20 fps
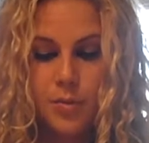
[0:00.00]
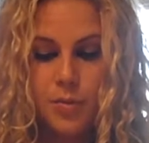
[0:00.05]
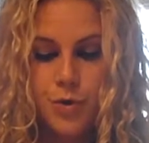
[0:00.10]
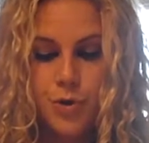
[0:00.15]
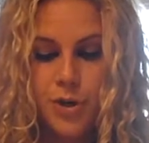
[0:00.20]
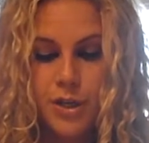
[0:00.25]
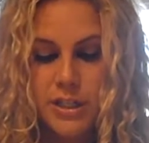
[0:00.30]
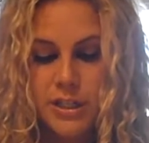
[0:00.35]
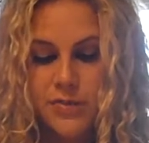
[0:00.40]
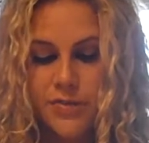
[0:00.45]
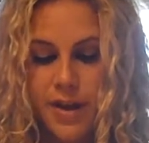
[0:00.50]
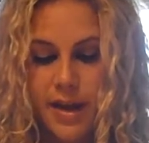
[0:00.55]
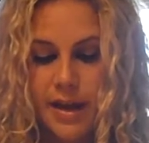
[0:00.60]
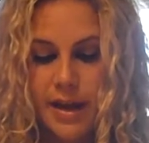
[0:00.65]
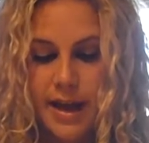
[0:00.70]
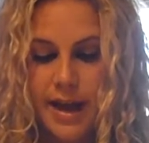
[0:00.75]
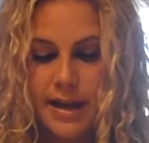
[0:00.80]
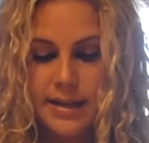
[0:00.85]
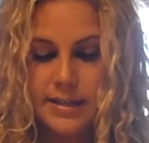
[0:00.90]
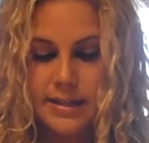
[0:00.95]
Trans fatty
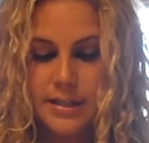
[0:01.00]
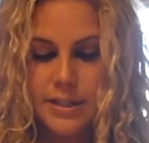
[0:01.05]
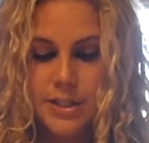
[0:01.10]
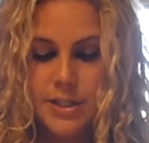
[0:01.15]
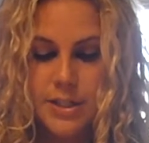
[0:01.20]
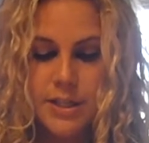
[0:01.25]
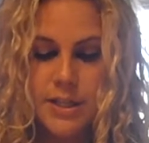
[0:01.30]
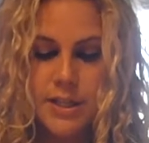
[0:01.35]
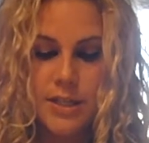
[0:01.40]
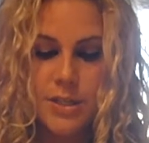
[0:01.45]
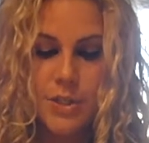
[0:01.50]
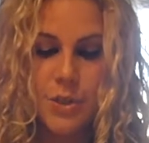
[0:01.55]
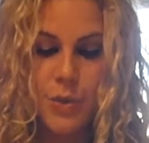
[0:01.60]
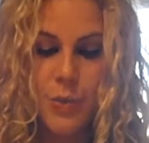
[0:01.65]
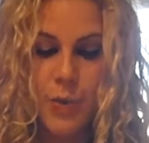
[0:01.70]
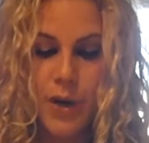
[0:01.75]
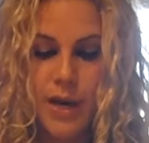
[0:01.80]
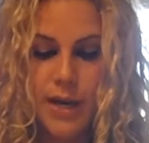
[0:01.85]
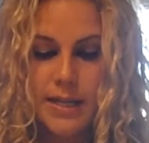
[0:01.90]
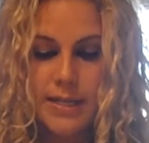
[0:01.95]
acids tend to
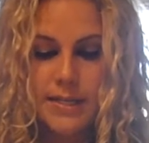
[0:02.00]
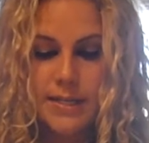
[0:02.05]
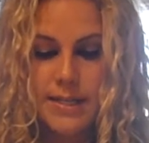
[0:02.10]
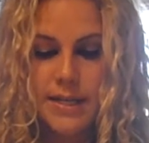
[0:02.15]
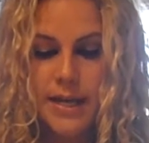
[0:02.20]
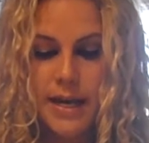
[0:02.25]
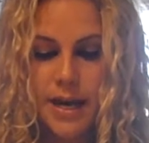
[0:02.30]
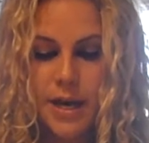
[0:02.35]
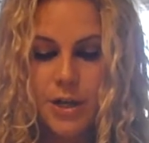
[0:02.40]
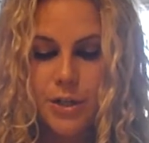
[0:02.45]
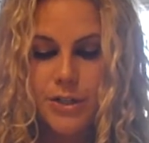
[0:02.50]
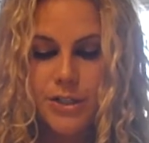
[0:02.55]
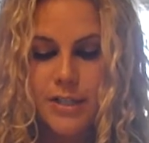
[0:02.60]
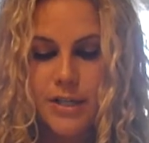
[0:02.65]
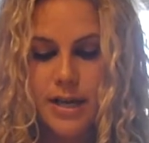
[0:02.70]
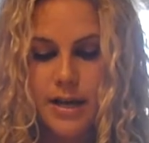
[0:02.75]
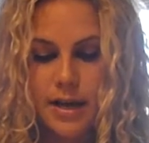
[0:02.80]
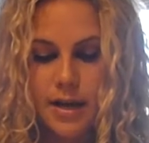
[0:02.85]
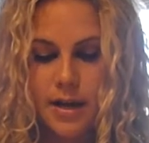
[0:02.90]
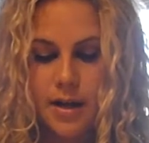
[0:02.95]
raise the
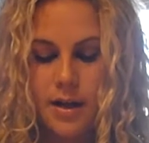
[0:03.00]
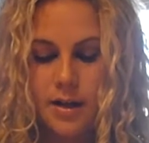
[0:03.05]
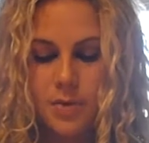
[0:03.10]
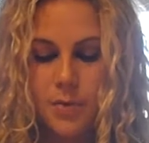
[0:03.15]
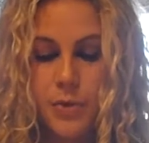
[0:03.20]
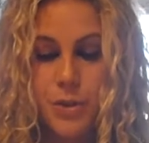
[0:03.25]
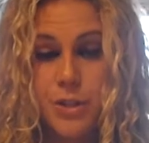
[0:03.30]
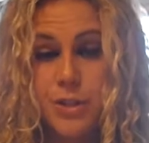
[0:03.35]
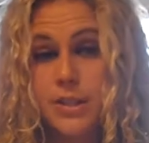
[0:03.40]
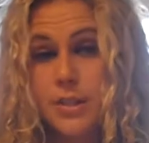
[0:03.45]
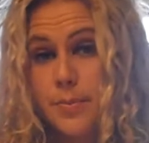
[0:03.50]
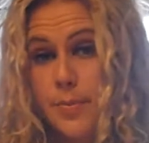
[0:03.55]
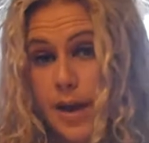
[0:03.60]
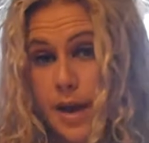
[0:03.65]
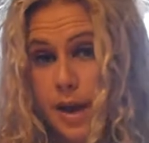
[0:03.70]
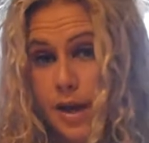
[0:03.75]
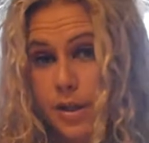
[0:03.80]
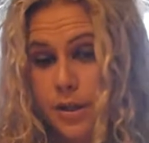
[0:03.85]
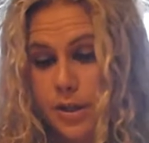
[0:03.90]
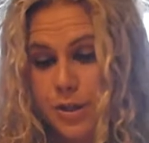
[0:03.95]
LDL, which is the
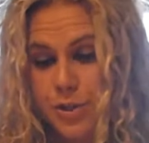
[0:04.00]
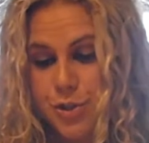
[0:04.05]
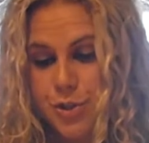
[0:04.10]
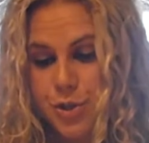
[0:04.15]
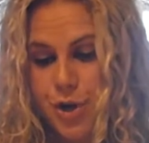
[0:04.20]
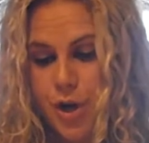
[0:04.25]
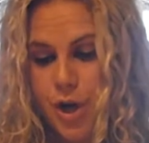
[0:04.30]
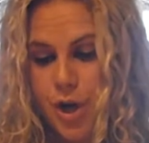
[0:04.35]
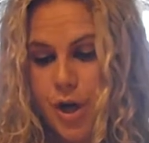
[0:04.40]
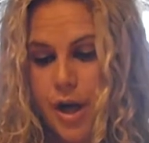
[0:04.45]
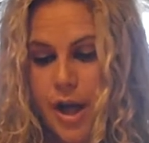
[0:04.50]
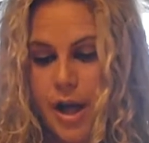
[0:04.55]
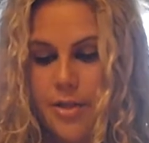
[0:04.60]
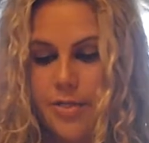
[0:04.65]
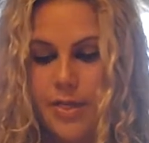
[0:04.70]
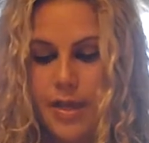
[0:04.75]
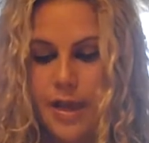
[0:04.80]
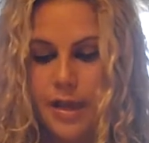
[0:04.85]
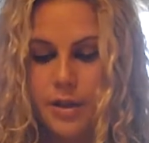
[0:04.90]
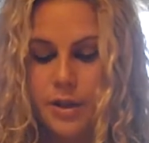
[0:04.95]
bad cholesterol,
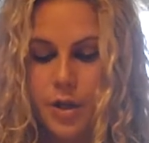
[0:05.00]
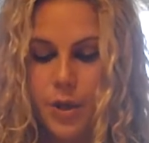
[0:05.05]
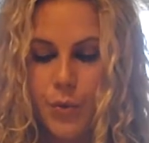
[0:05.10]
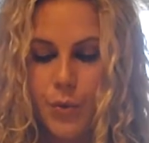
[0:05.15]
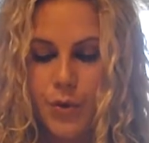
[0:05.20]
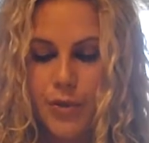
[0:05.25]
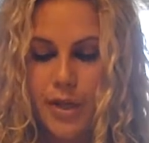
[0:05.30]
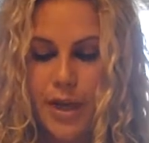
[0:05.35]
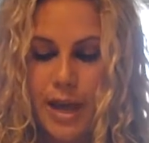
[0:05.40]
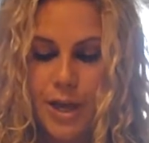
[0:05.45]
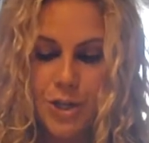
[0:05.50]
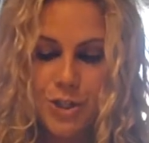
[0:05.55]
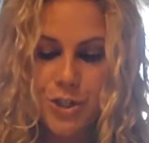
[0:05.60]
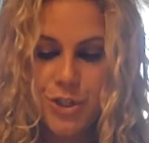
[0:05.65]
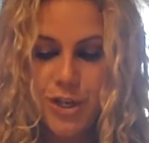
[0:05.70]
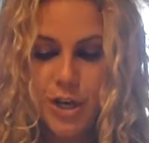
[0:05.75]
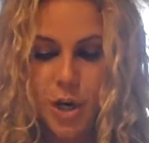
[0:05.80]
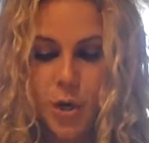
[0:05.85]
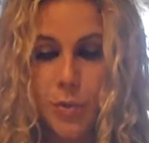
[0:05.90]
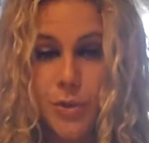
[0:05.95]
and they lower the
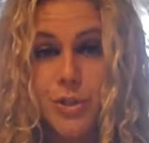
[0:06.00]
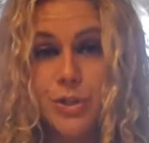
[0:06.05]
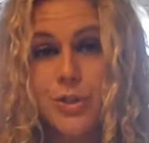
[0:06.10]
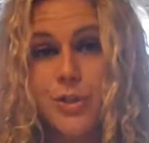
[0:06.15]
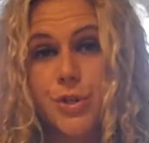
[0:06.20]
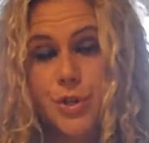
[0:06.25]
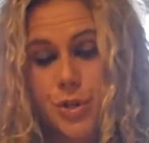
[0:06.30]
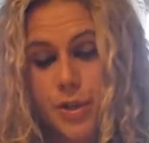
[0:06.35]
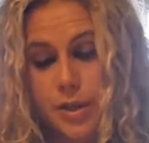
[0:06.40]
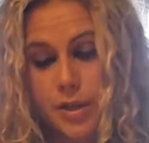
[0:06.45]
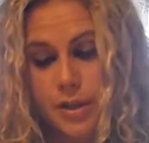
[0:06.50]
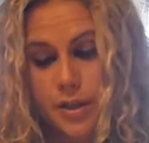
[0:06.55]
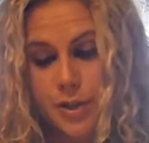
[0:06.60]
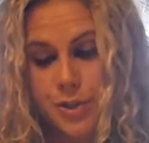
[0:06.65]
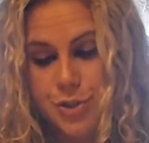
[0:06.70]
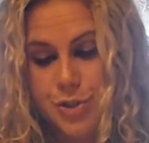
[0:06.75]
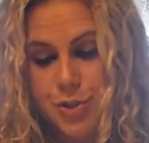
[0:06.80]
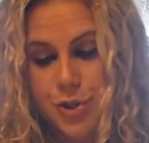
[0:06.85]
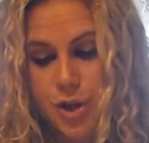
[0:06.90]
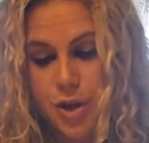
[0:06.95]
HDL, which is the good
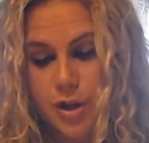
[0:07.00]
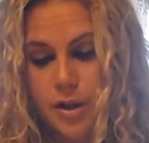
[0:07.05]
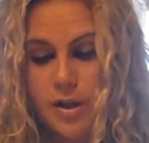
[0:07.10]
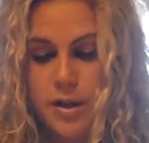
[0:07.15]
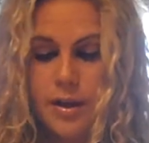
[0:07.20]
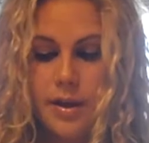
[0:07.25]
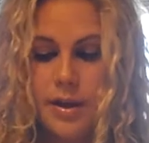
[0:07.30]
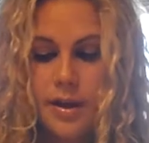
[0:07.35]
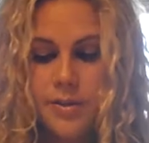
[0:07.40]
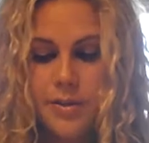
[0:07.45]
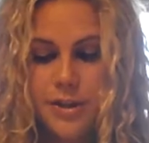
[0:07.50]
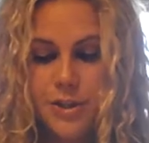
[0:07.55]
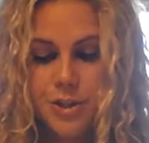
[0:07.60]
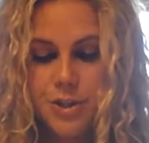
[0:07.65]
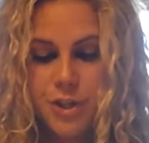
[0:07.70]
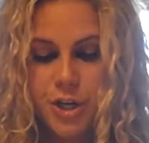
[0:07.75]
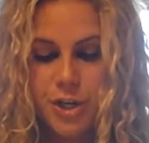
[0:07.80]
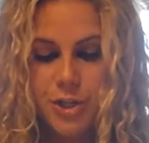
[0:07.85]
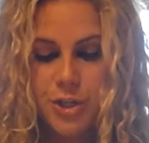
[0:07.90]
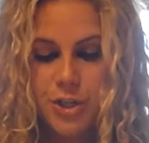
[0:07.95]
cholesterol.
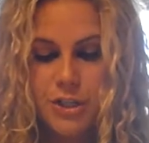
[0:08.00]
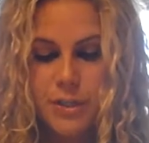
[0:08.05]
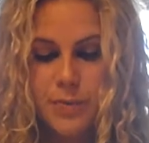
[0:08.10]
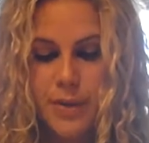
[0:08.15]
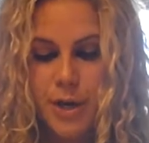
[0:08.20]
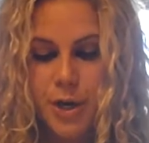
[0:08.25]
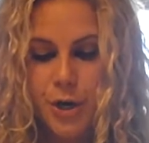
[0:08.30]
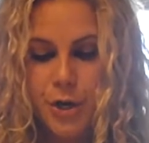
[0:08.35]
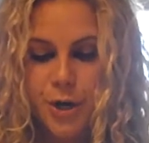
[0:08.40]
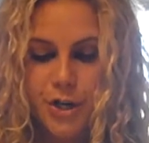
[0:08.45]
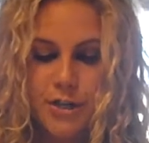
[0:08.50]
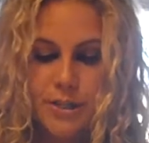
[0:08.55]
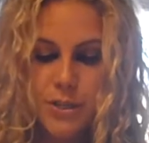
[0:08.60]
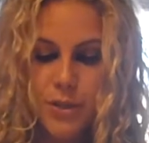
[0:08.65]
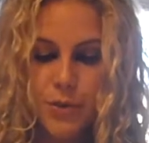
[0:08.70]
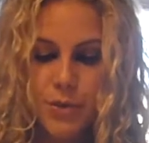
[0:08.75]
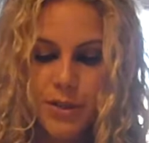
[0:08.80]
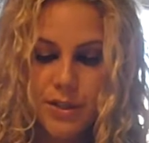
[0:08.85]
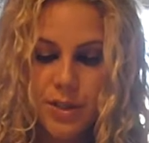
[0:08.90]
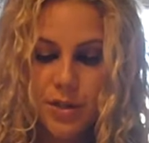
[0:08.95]
These changes may increase
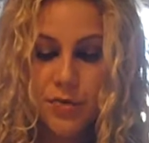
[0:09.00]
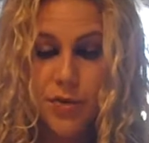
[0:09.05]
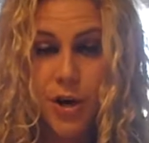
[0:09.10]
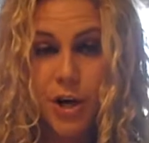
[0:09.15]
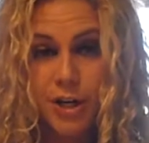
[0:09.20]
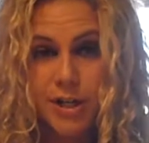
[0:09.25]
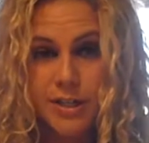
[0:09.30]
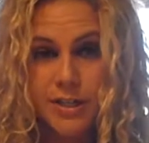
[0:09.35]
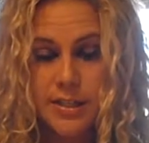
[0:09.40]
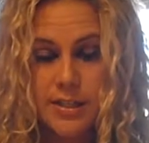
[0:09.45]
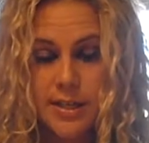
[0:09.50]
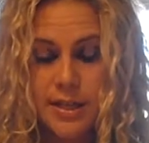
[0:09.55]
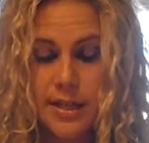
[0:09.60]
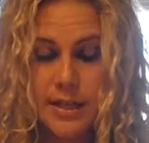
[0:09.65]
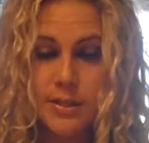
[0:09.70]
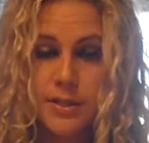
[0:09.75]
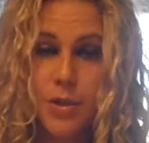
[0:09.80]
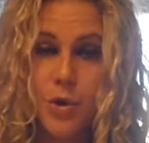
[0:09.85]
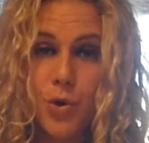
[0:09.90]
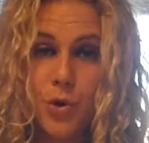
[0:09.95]
the risk of heart
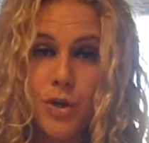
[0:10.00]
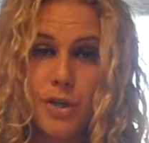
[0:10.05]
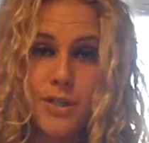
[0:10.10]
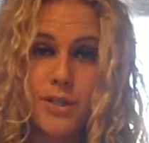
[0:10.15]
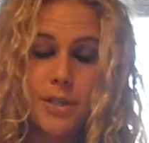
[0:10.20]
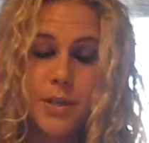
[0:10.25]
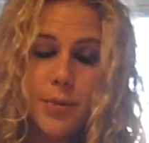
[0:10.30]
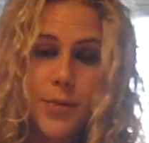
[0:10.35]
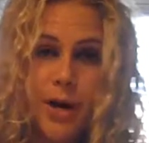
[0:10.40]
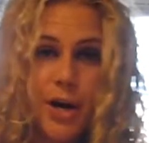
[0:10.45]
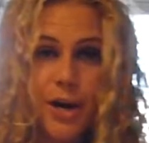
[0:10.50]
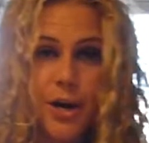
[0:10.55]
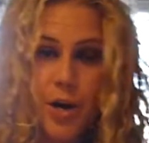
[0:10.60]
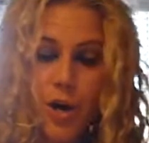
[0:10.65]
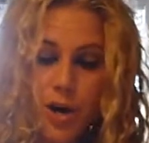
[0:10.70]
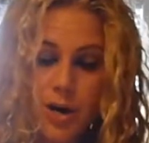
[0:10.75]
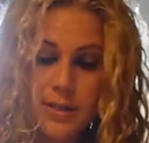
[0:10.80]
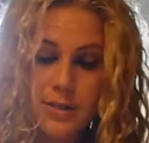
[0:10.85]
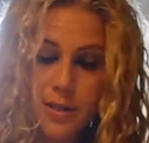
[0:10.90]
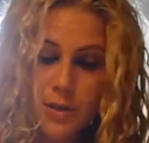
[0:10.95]
disease, according to the American
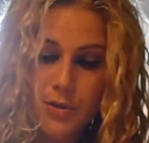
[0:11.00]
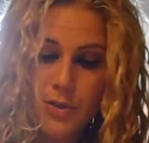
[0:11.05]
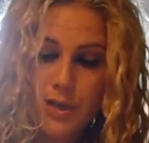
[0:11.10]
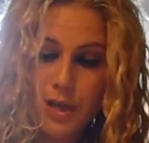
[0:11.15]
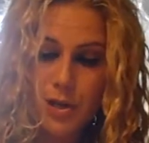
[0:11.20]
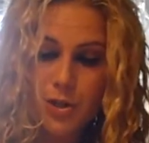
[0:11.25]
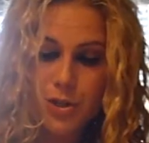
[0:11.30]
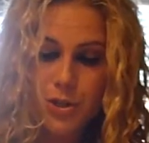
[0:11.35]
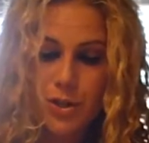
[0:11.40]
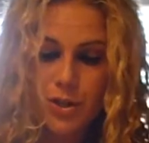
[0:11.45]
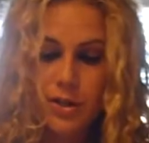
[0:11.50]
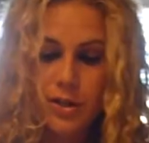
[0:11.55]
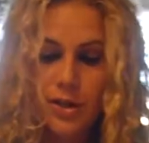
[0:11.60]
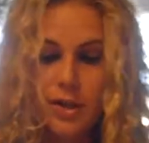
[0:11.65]
Heart Association.